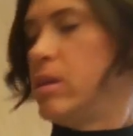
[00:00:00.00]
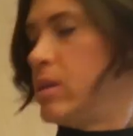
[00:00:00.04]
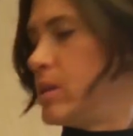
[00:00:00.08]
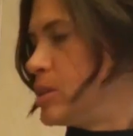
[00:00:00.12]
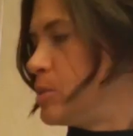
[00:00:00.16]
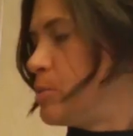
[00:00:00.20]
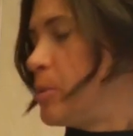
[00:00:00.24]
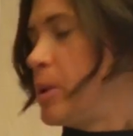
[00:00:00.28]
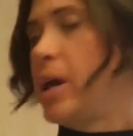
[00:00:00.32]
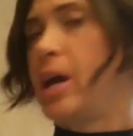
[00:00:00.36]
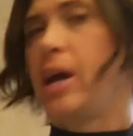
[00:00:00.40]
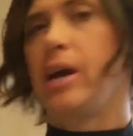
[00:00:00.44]

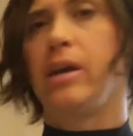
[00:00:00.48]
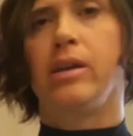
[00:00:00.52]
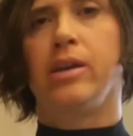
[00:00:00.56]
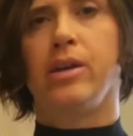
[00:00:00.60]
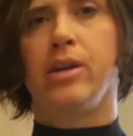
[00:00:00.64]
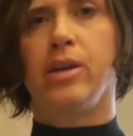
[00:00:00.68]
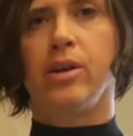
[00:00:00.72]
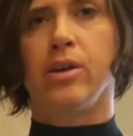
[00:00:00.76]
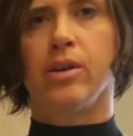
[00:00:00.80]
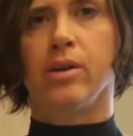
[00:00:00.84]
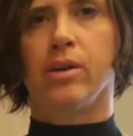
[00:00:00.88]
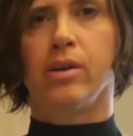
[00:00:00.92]
this
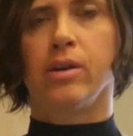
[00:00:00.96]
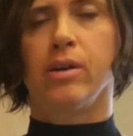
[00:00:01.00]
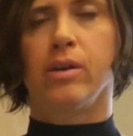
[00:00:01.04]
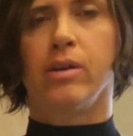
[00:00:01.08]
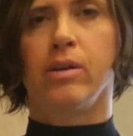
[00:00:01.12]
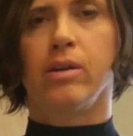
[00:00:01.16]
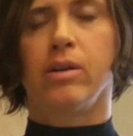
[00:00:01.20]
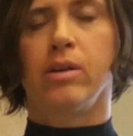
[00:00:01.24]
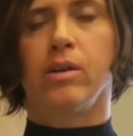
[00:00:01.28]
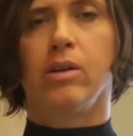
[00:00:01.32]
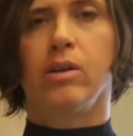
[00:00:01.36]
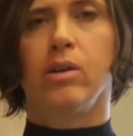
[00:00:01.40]
pan
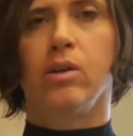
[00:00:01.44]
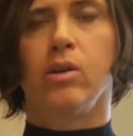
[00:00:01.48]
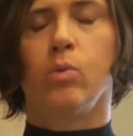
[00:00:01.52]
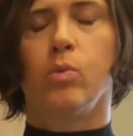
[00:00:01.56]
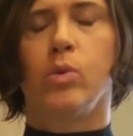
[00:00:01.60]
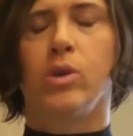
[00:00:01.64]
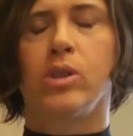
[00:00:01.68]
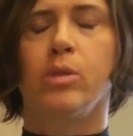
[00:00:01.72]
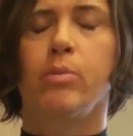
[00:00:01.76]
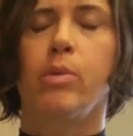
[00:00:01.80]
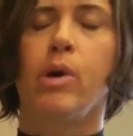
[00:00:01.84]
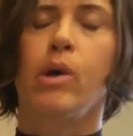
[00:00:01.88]
here
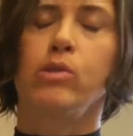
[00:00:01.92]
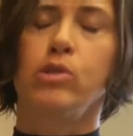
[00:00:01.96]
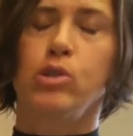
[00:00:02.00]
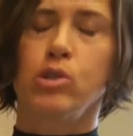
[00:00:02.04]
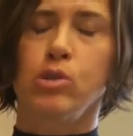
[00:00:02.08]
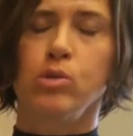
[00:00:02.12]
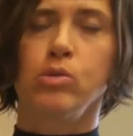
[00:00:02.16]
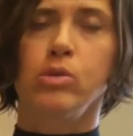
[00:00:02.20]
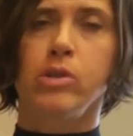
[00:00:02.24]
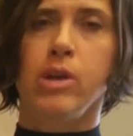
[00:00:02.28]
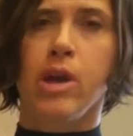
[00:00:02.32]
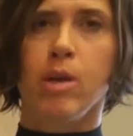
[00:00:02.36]
with
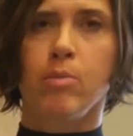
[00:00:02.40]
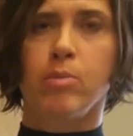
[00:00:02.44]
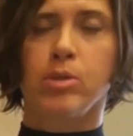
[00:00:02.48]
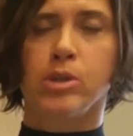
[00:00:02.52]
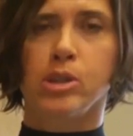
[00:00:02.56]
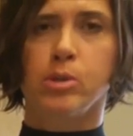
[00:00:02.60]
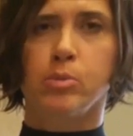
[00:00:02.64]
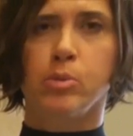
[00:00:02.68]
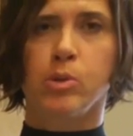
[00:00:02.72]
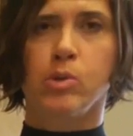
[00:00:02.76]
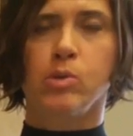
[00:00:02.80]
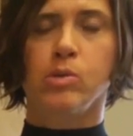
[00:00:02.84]
about 2
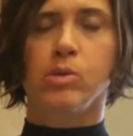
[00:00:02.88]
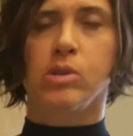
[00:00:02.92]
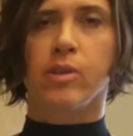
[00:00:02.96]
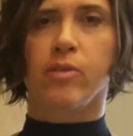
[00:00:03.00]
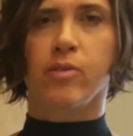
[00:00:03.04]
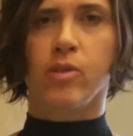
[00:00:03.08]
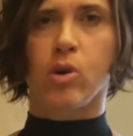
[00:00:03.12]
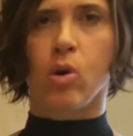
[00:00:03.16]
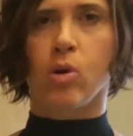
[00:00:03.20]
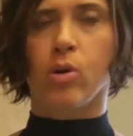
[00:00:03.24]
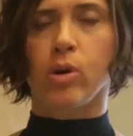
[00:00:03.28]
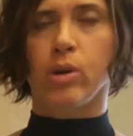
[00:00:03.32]
tablespoons
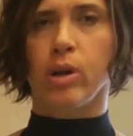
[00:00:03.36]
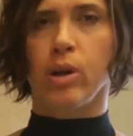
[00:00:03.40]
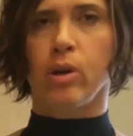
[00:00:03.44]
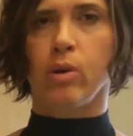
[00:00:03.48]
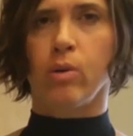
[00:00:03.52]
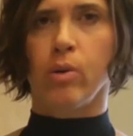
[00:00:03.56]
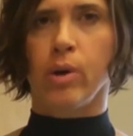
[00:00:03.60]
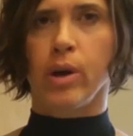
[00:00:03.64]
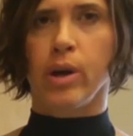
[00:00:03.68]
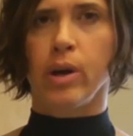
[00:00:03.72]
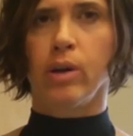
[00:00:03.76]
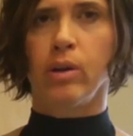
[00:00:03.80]
of
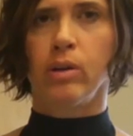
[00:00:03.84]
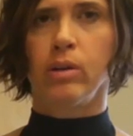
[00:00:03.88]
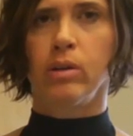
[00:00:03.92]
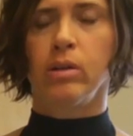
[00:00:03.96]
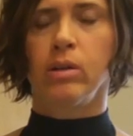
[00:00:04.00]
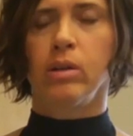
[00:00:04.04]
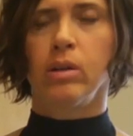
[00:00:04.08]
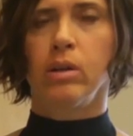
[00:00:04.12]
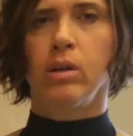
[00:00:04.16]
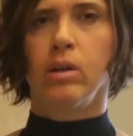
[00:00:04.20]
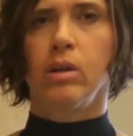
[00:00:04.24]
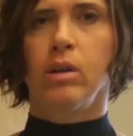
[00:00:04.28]
coconut
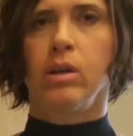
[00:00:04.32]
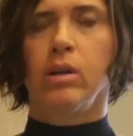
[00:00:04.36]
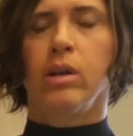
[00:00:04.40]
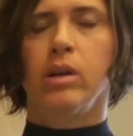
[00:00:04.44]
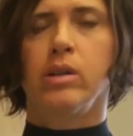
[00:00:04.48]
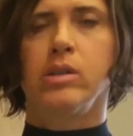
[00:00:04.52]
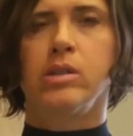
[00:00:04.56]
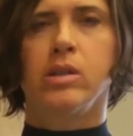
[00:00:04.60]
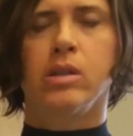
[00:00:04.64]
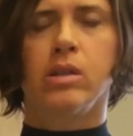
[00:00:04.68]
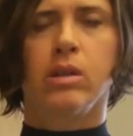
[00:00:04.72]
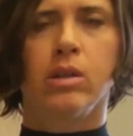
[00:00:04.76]
oil
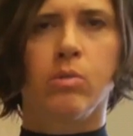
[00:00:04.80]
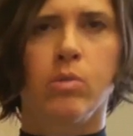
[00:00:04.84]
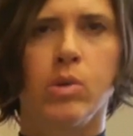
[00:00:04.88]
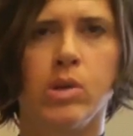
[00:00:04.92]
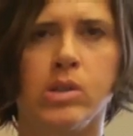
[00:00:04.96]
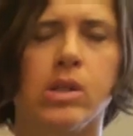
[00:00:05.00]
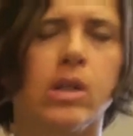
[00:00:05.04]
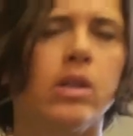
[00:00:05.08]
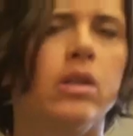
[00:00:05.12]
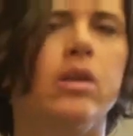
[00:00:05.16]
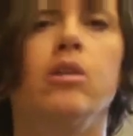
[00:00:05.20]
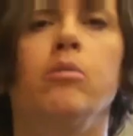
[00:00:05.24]
until it
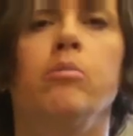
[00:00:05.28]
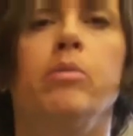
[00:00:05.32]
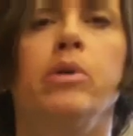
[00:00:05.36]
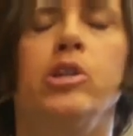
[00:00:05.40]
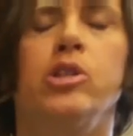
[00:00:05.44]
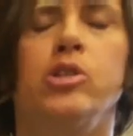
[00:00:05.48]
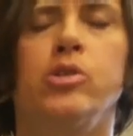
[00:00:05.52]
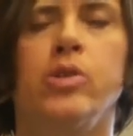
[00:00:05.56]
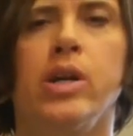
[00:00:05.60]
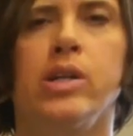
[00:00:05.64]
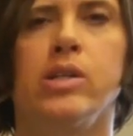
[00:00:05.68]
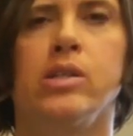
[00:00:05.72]
was a little
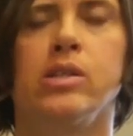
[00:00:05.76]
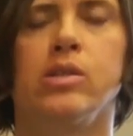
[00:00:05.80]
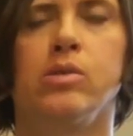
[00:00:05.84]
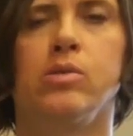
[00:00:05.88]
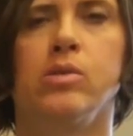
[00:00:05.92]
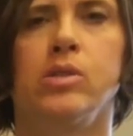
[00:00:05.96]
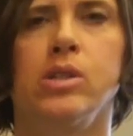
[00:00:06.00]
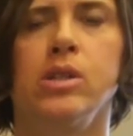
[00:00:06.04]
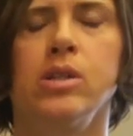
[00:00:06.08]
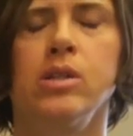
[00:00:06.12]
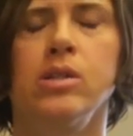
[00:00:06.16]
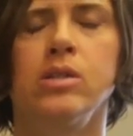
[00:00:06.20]
bit
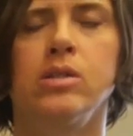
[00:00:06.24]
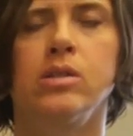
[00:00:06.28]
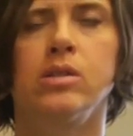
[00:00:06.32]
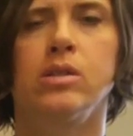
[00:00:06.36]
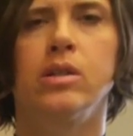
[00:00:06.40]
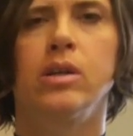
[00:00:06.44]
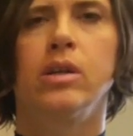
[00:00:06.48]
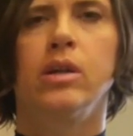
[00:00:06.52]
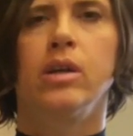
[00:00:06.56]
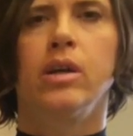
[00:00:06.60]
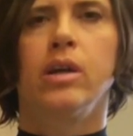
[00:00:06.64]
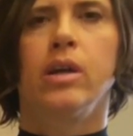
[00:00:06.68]

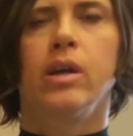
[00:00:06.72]
translucent.